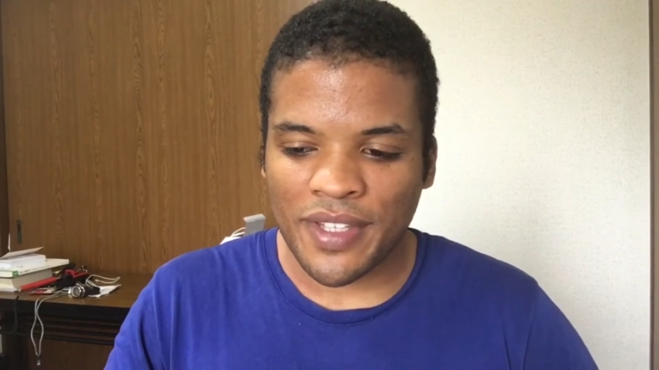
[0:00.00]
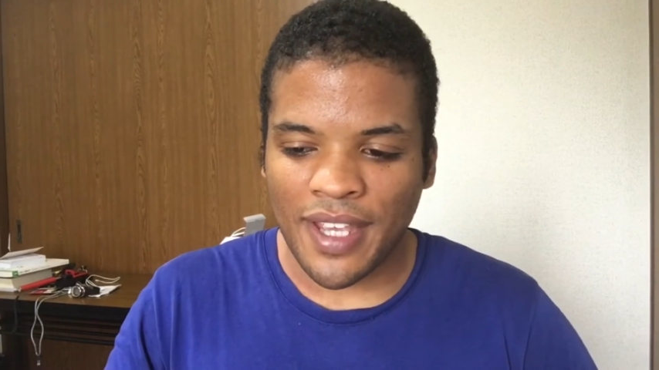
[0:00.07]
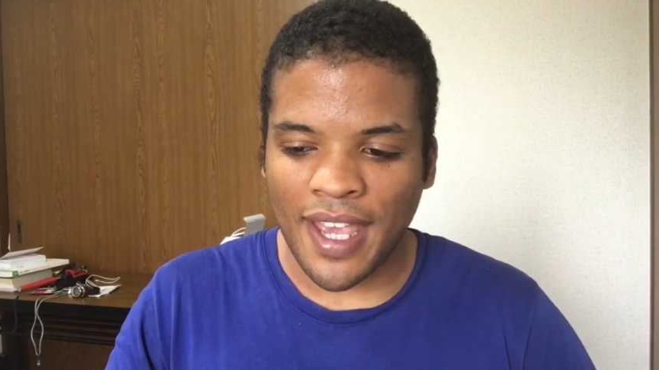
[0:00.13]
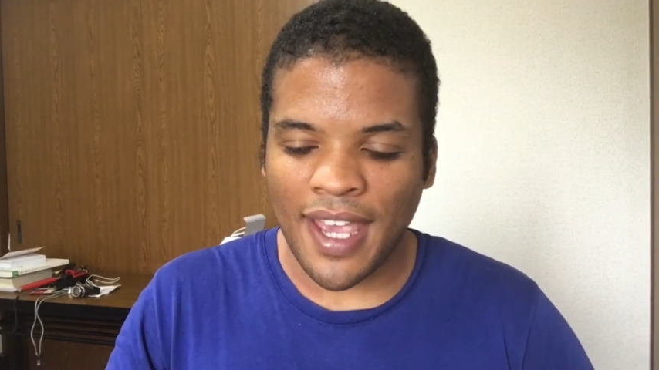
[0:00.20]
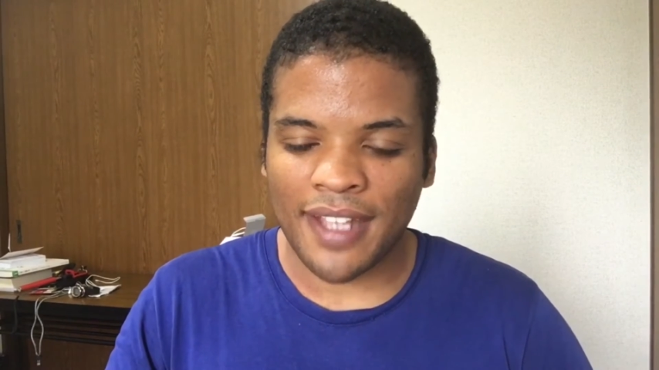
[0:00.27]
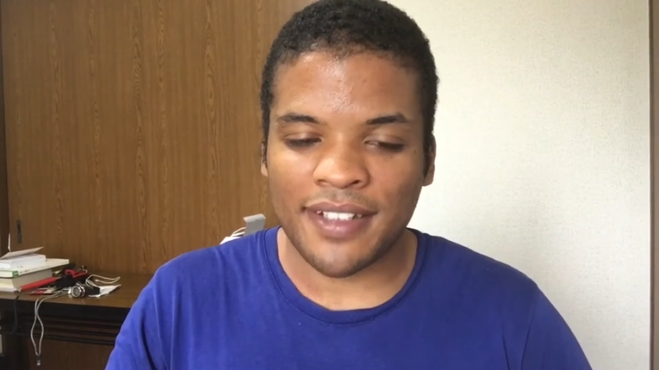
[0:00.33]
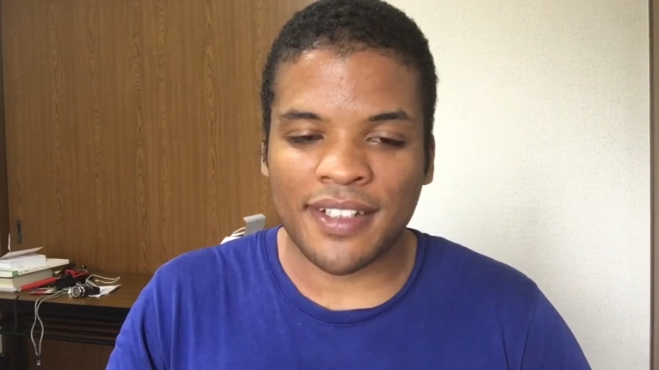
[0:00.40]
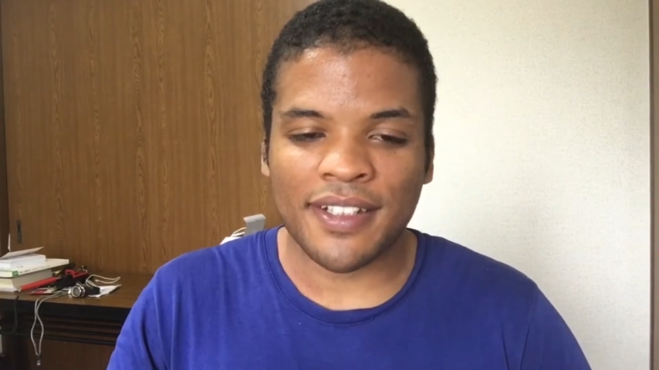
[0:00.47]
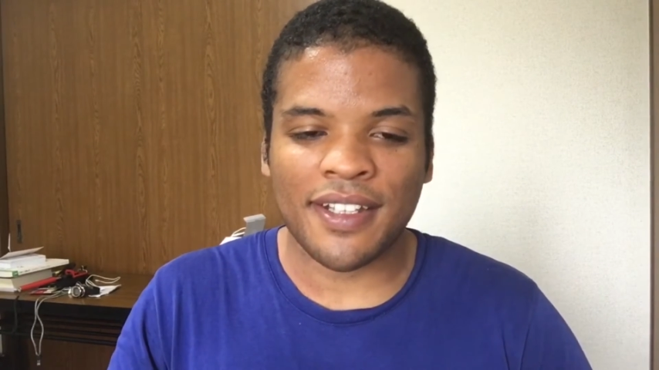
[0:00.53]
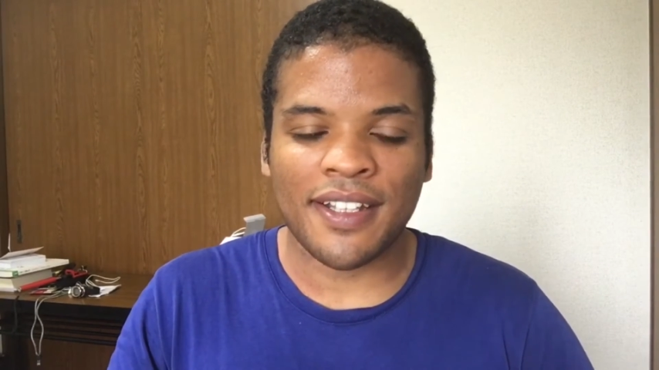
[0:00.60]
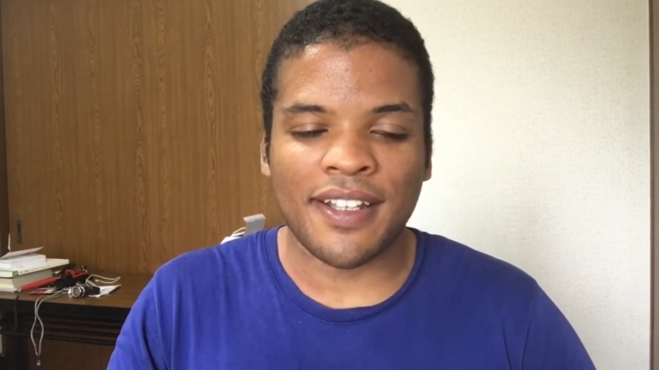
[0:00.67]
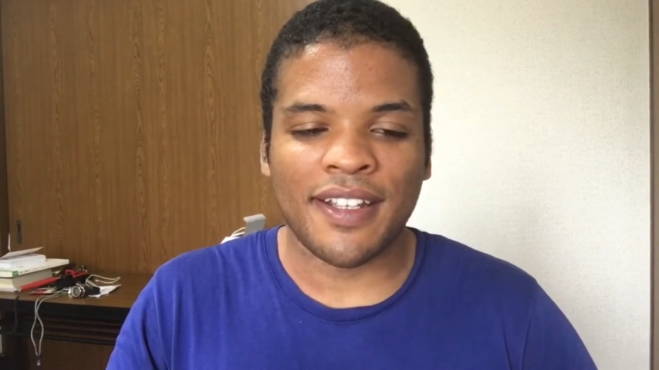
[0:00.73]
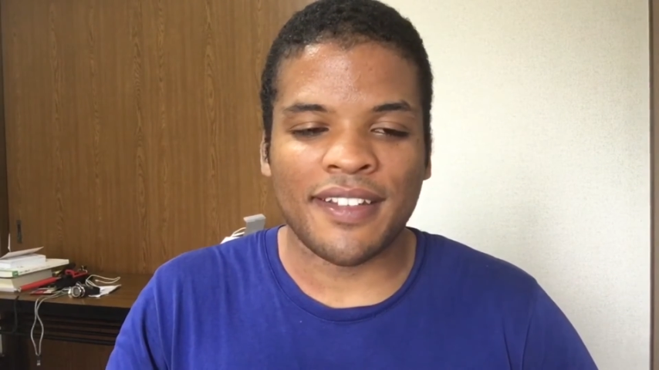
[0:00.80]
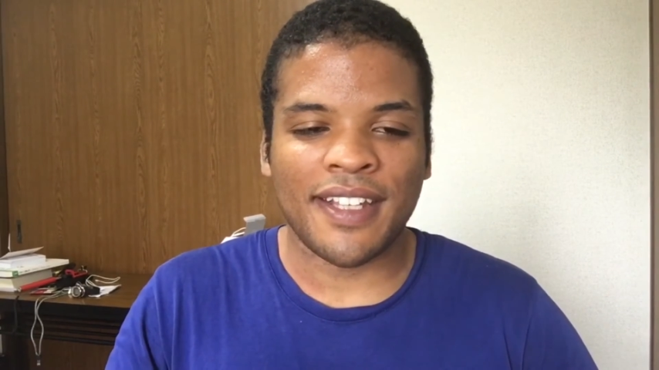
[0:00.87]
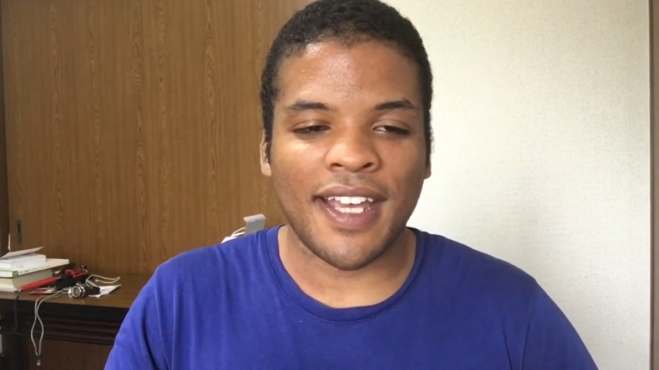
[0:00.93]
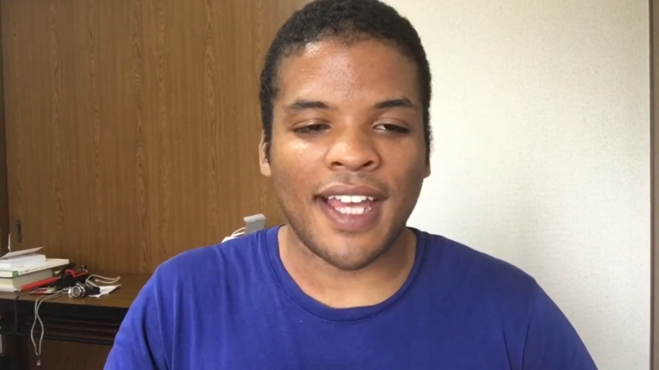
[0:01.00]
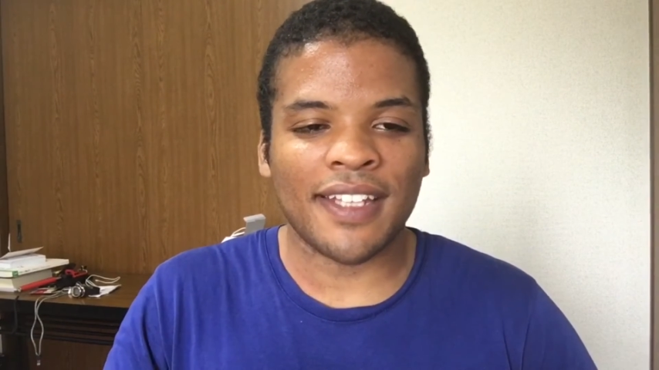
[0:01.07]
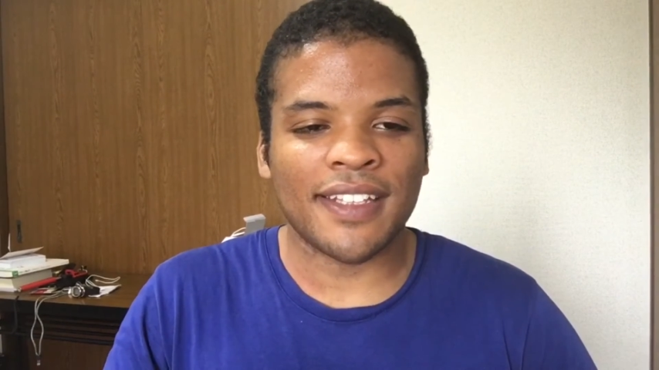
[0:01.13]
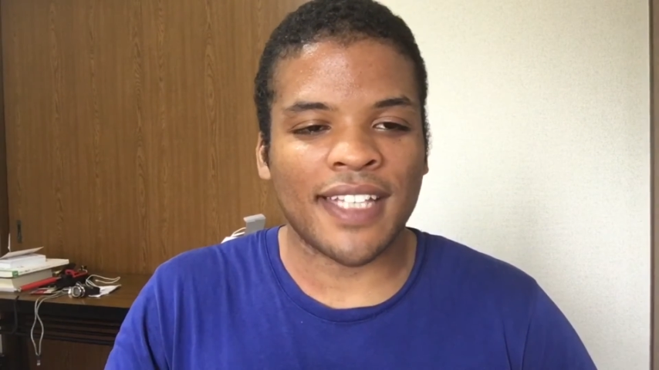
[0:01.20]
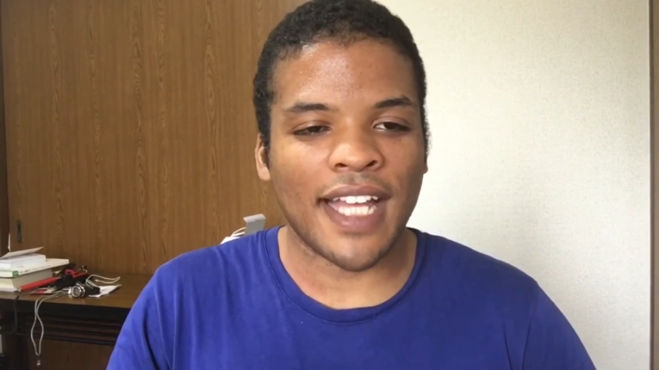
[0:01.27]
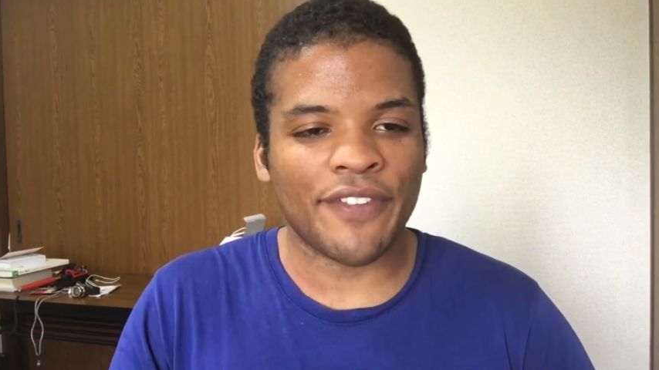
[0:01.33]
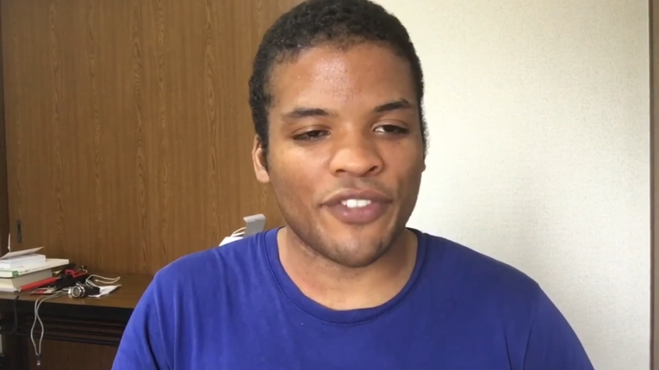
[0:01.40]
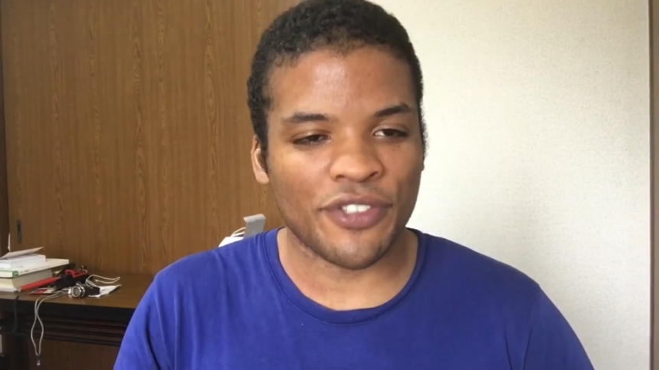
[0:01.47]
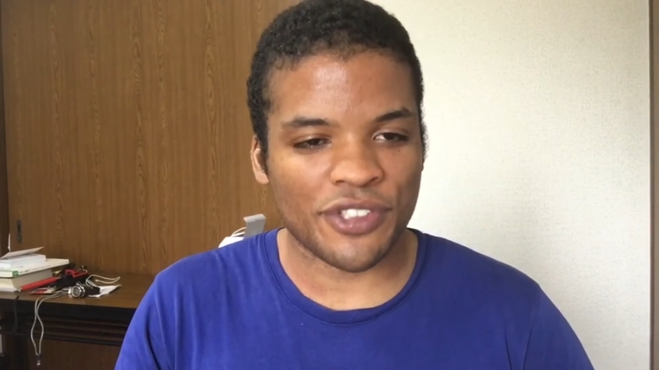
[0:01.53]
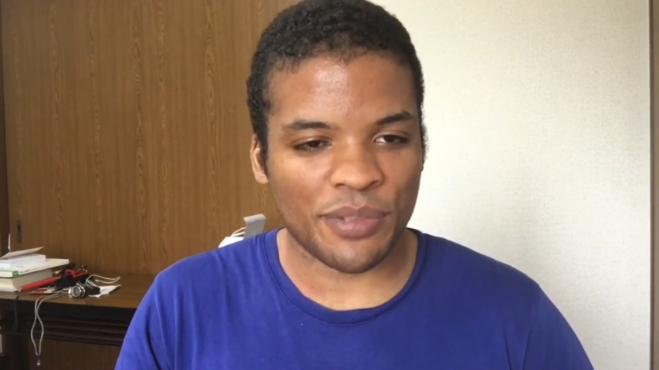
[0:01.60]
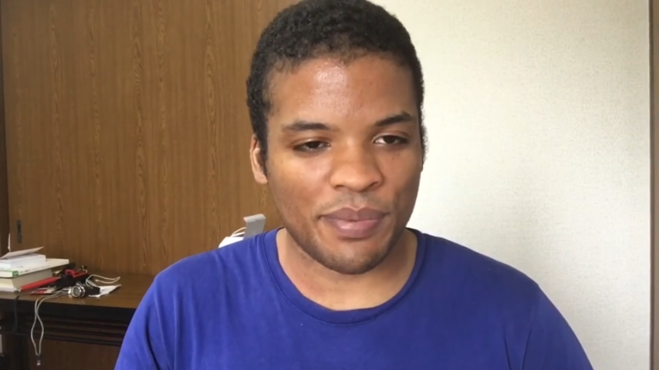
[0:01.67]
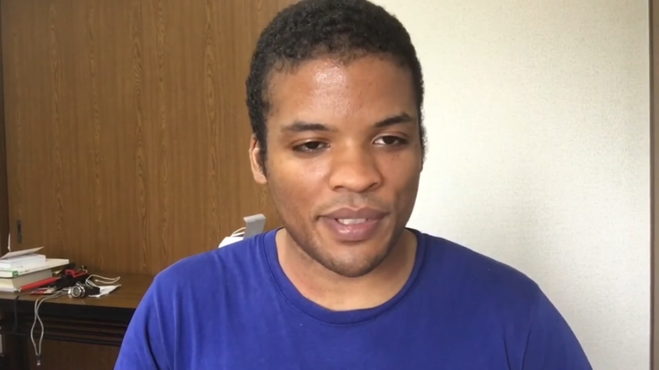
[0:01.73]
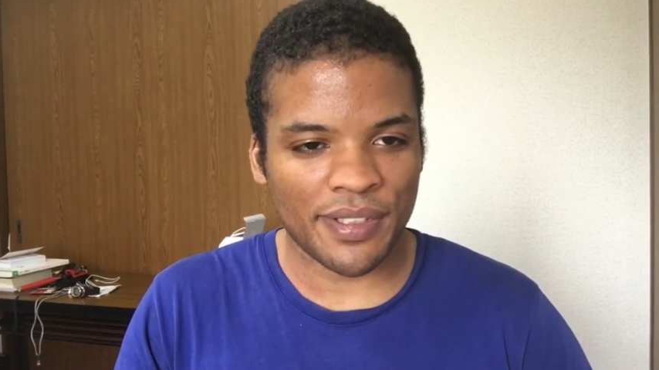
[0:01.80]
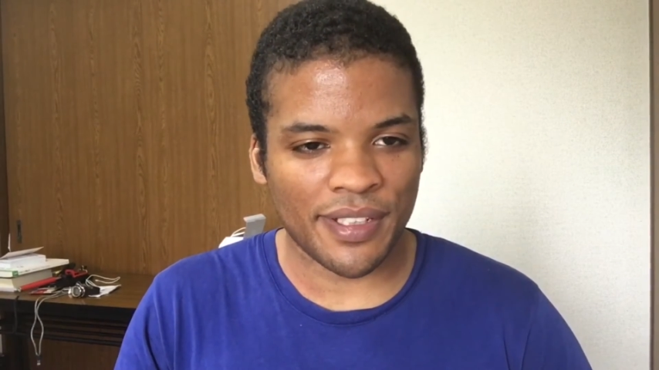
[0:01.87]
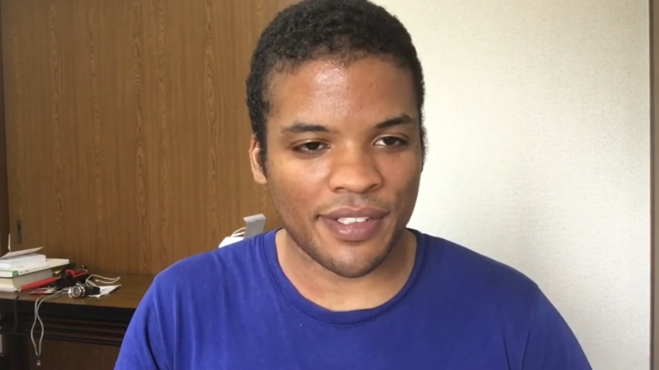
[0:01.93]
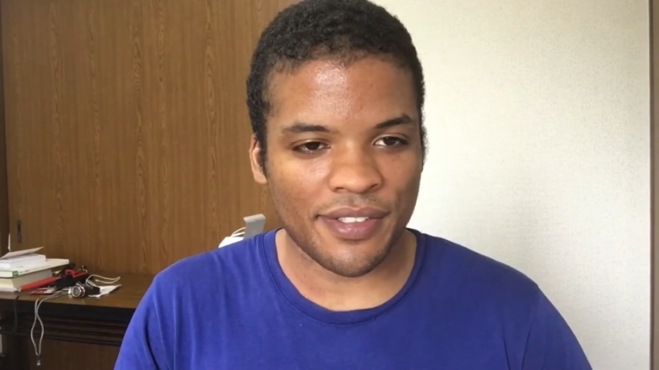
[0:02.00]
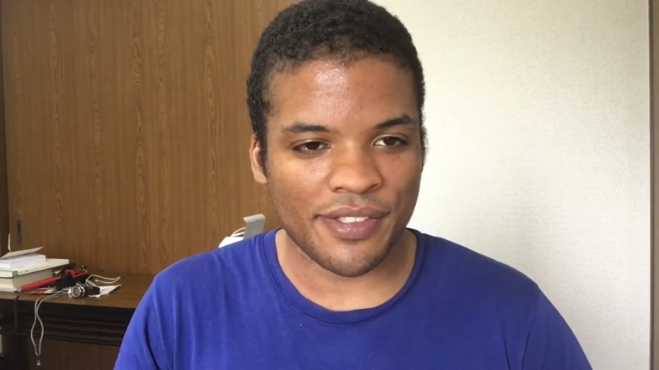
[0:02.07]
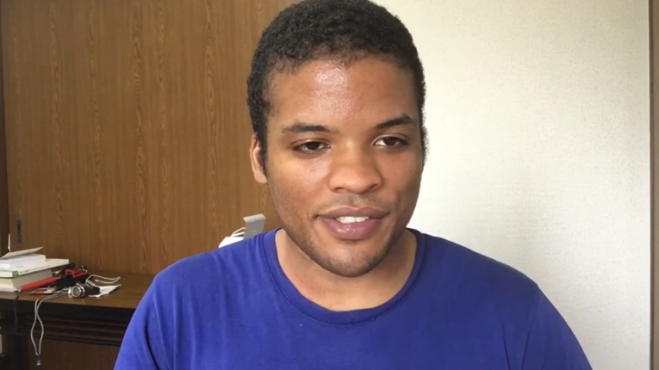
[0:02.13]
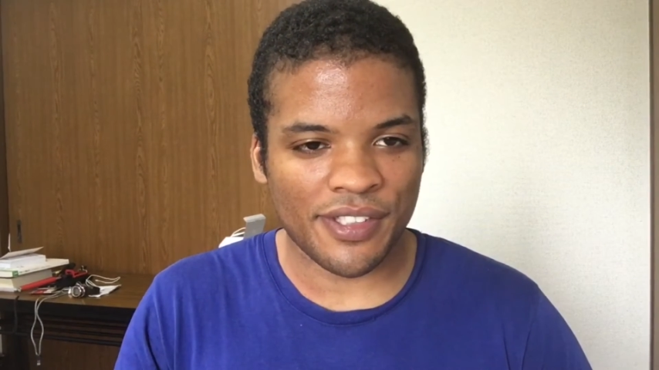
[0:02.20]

And they had levels of pillows.